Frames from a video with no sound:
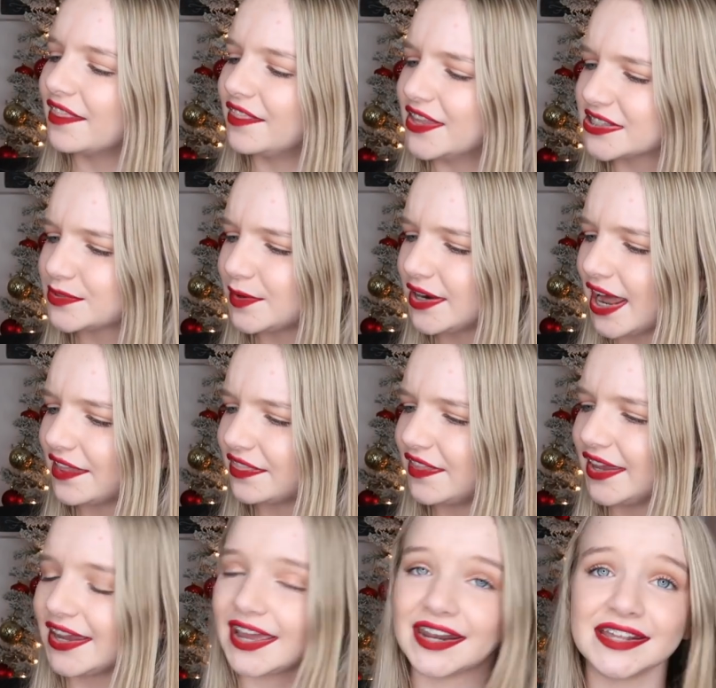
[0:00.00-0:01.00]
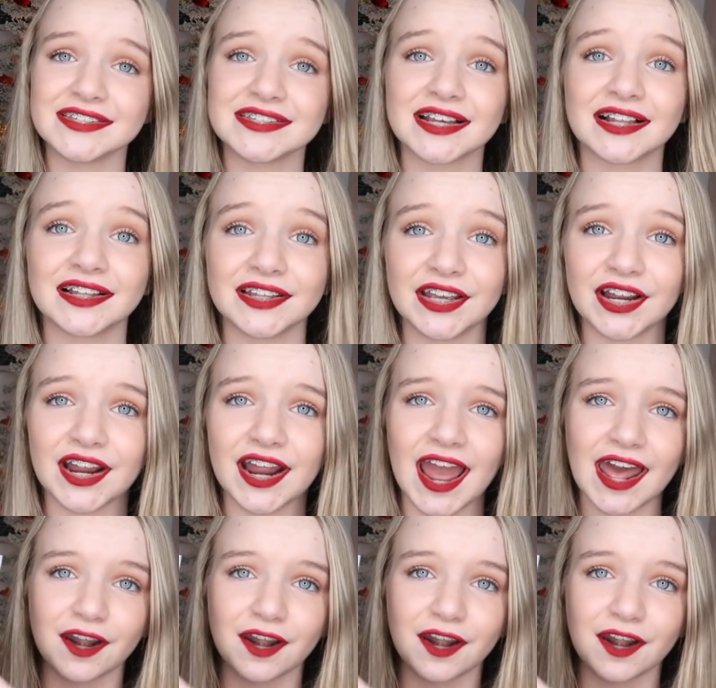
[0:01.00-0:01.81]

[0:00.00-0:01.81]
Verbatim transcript: This one I think it is clear